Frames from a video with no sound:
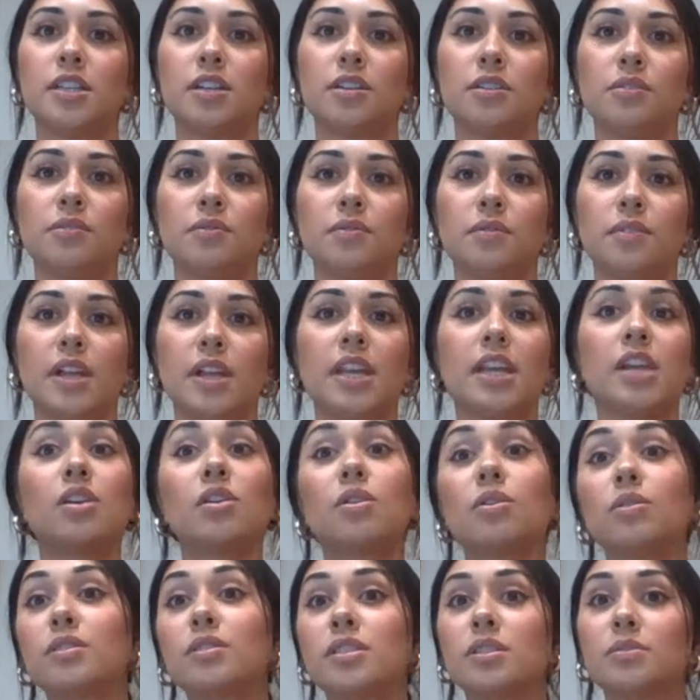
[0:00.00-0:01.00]
So any
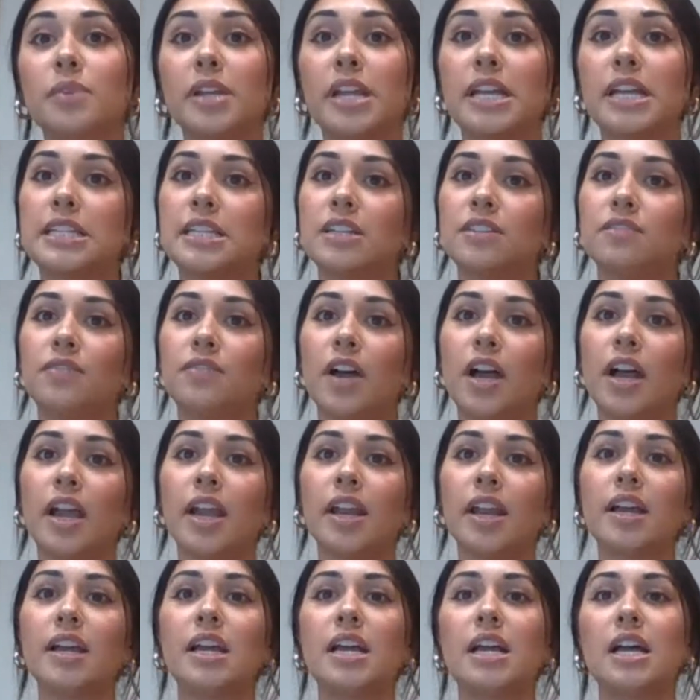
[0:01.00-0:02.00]
goals that we
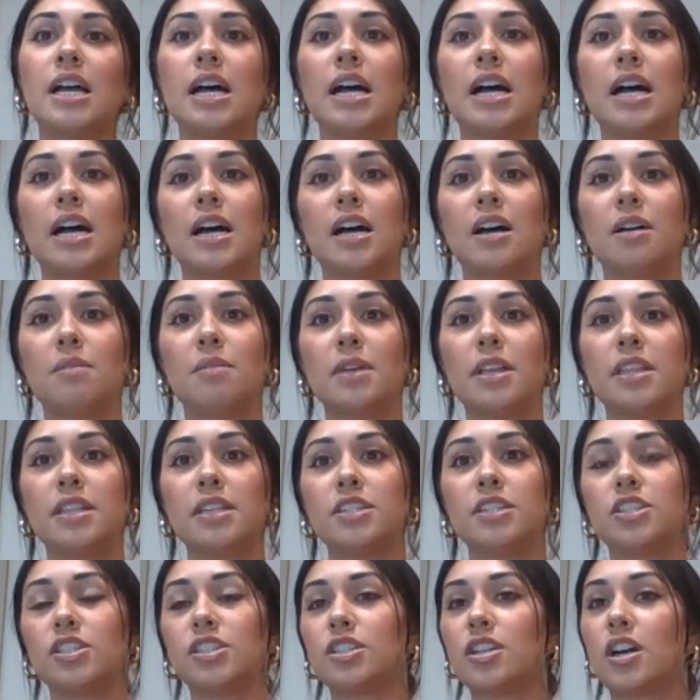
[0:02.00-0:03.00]
identified, and
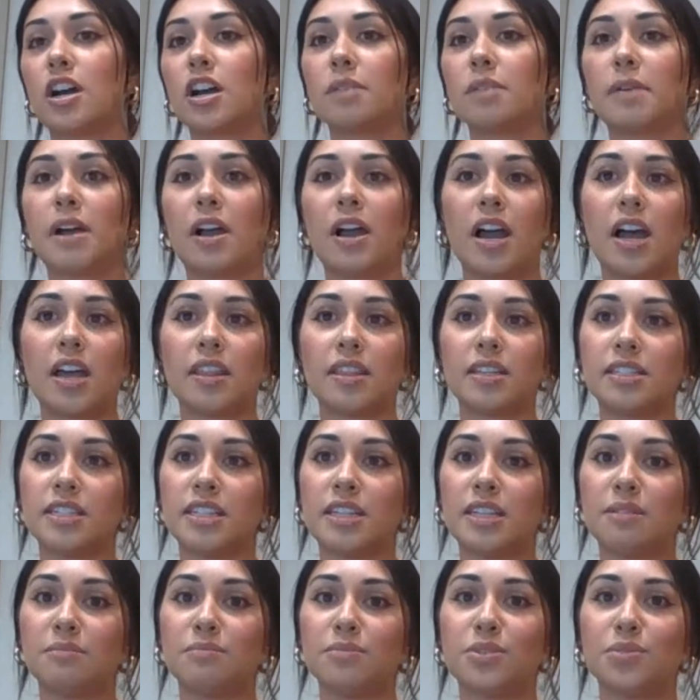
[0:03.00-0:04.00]
then just talk about how the
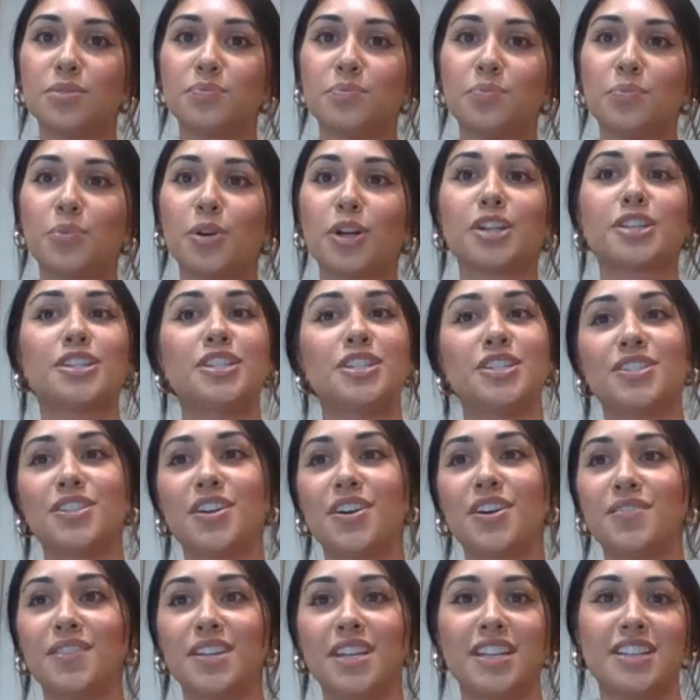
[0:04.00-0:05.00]
team worked to
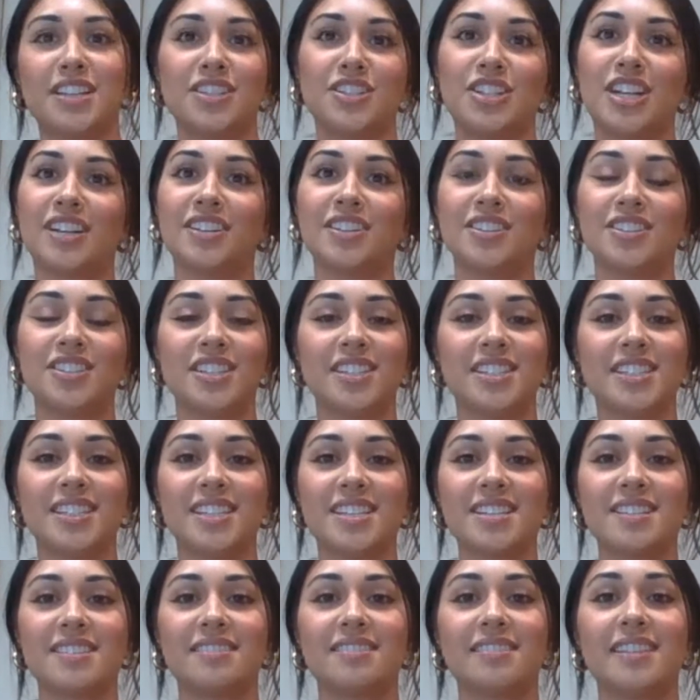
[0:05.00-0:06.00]
solve any of the challenges
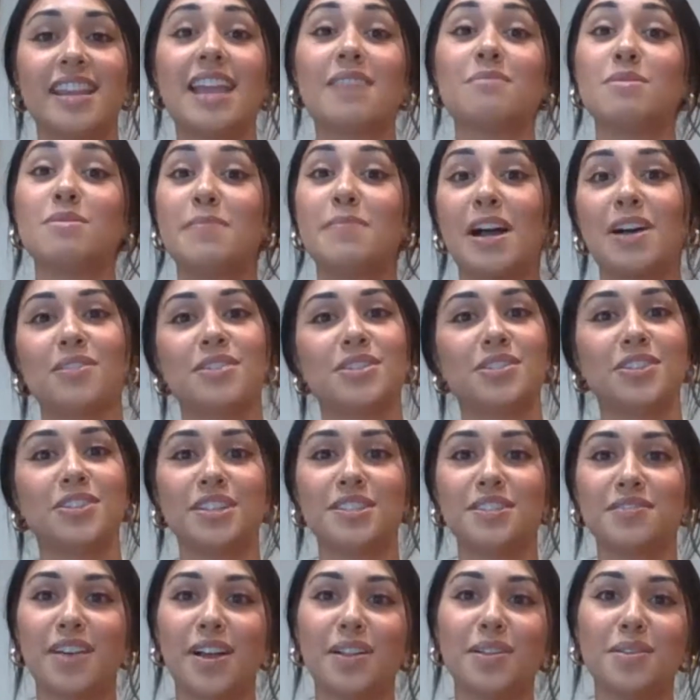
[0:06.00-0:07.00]
that came about
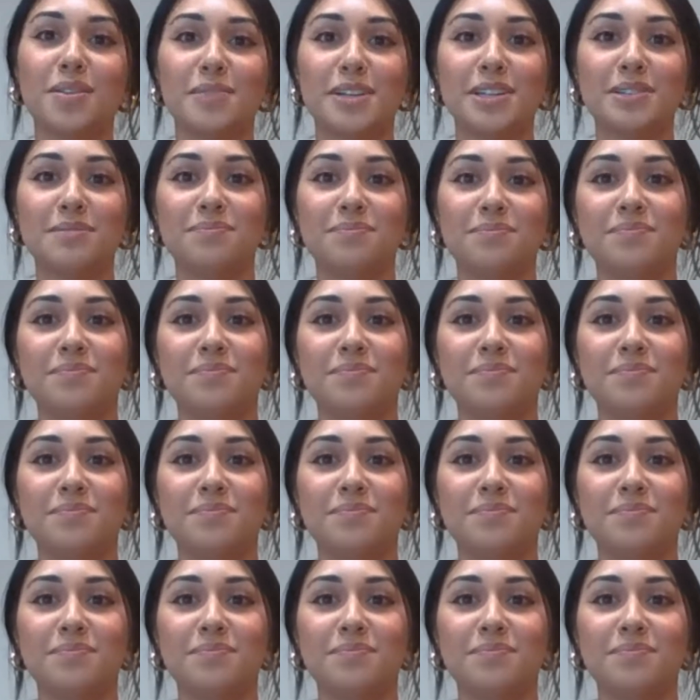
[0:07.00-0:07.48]
during development.